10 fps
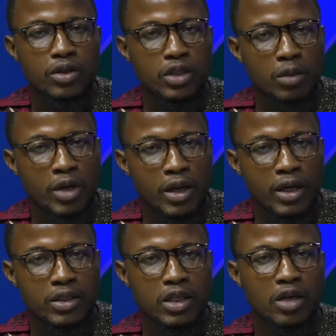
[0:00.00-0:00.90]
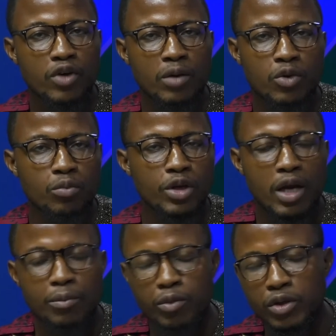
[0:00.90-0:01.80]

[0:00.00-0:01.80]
said by the executive, I've not been happy